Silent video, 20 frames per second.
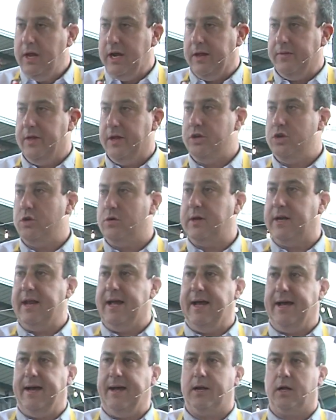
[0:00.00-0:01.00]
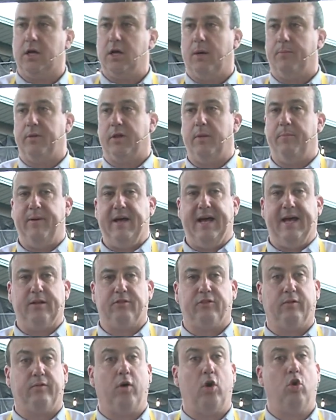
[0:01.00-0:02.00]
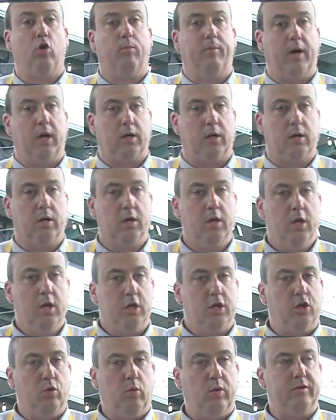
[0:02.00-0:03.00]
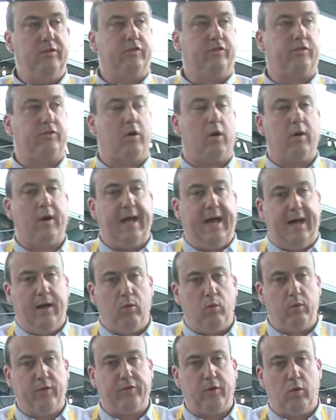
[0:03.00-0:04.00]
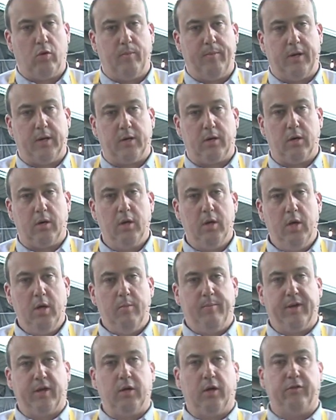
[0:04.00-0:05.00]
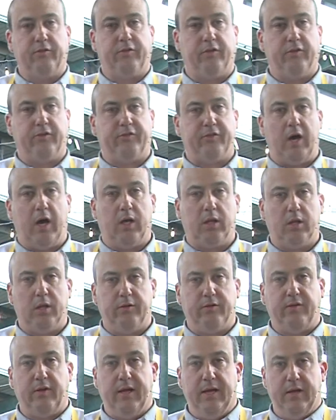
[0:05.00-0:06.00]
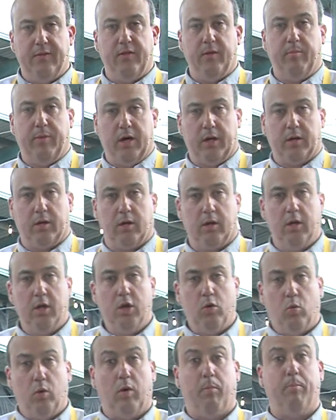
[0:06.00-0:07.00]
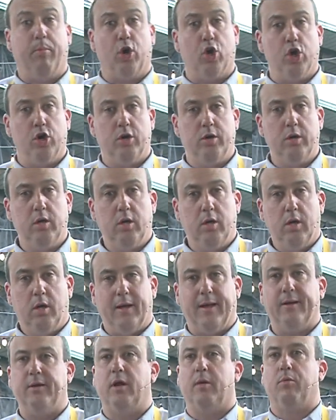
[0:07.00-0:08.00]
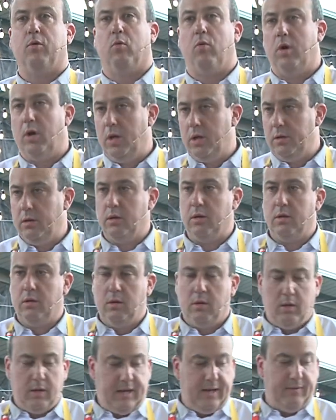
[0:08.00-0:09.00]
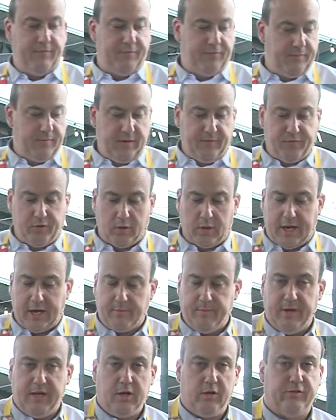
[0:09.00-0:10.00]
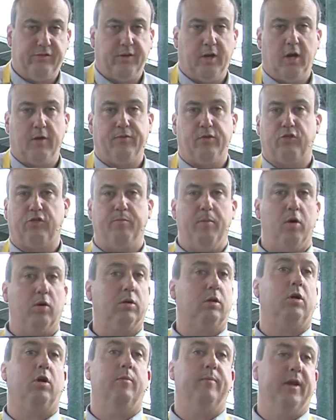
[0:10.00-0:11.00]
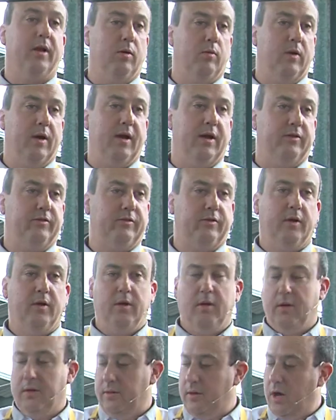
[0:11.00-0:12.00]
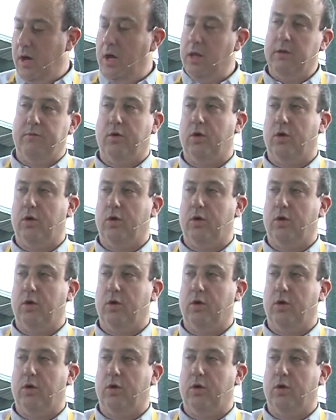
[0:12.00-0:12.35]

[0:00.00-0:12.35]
and then you can add a couple of pats of whole butter. You wouldn't start out with whole butter because the solids in the butter will burn. And number one, if you're like me, you set off your smoke alarm anyways. Olive